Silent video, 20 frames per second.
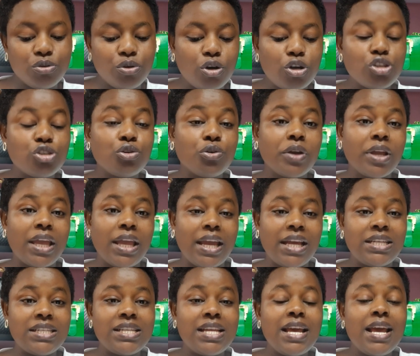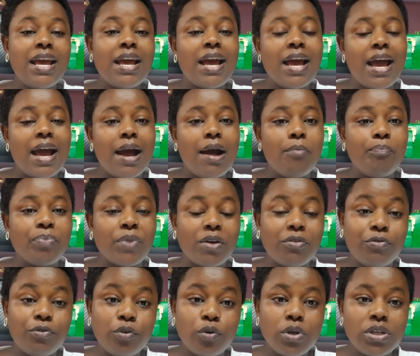You also get a
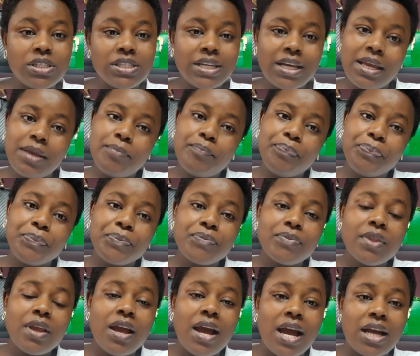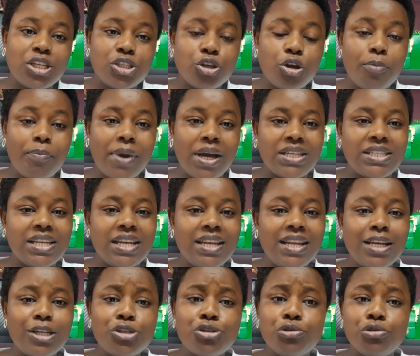full-time shop
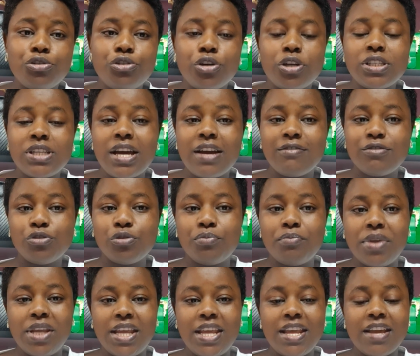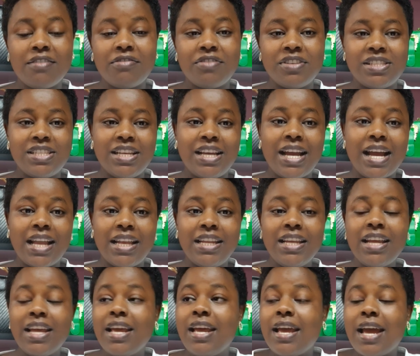attendant. You don't have to be here
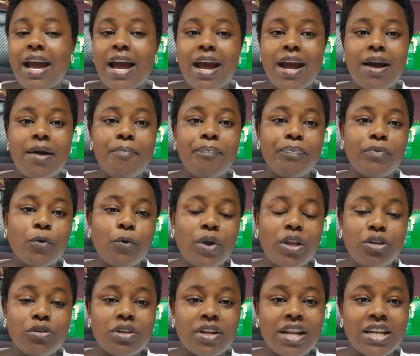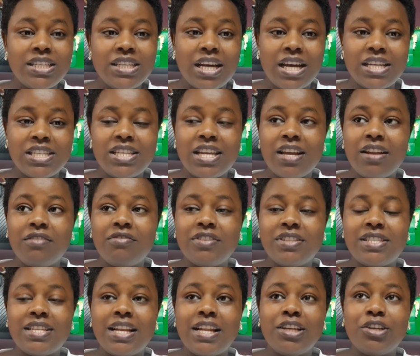physically. When you rent a shelf,
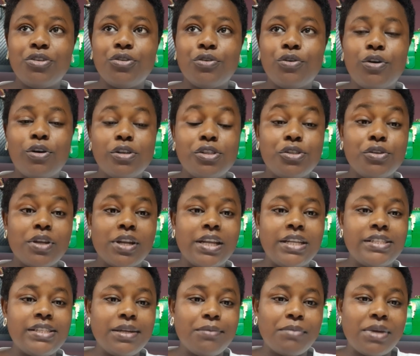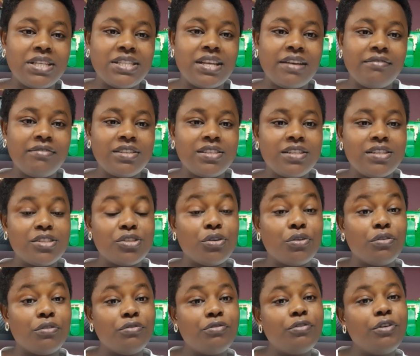it's like you're also renting my services
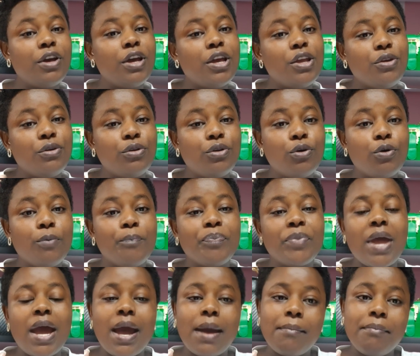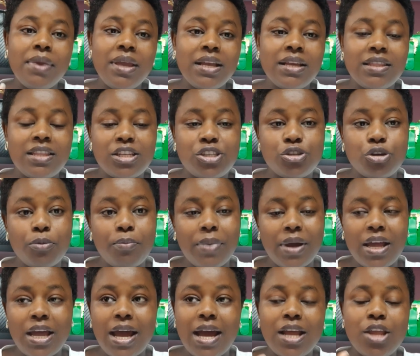of, you know, being the shop
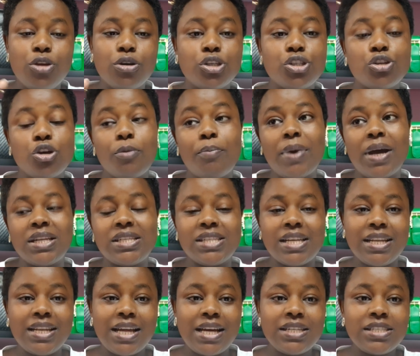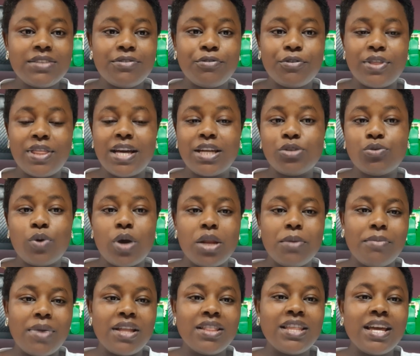your shop attendant for that
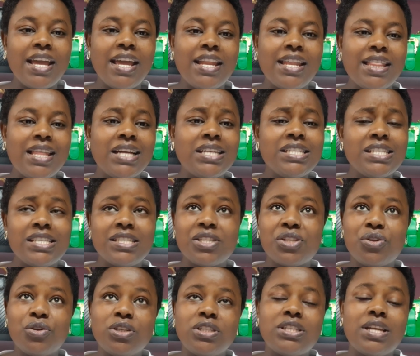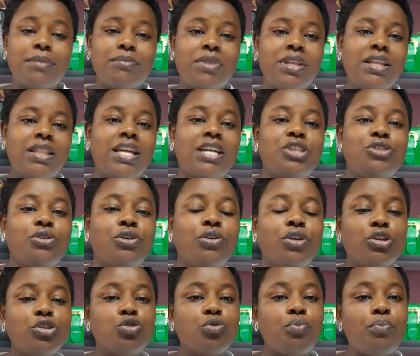1 month, and that is not something that you're
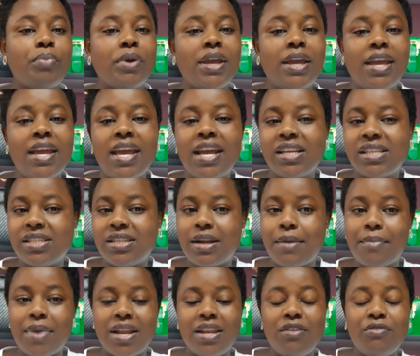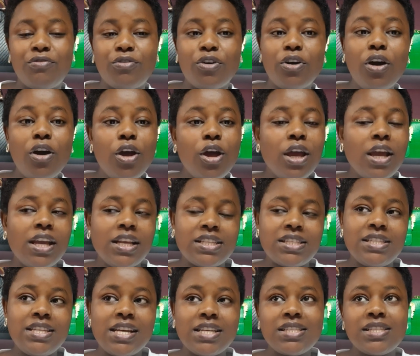going to pay extra money for.
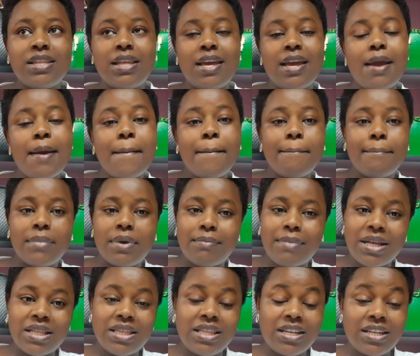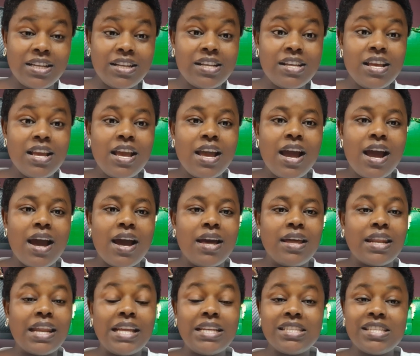It's just the monthly
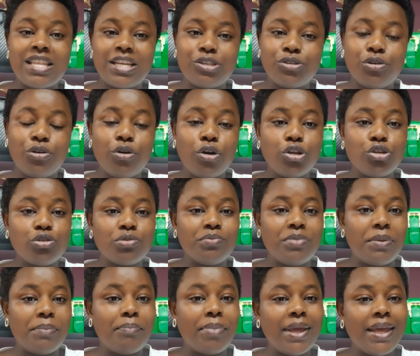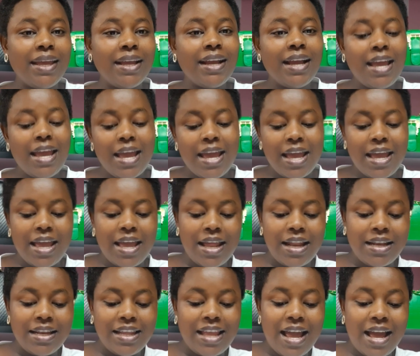rent that you're going to be paying.
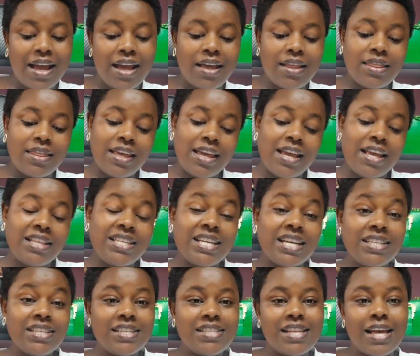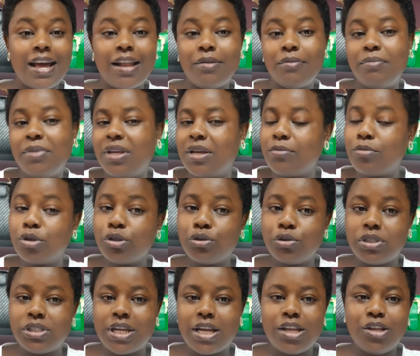And yeah, the charges I'll be able to
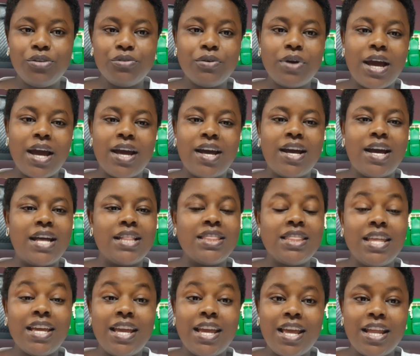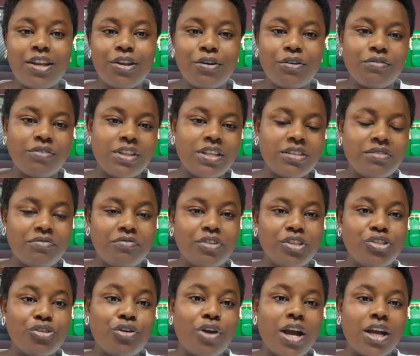tell you at the end of this
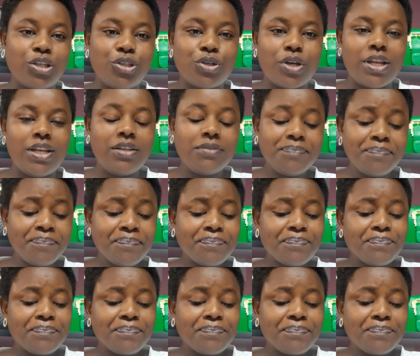video actually.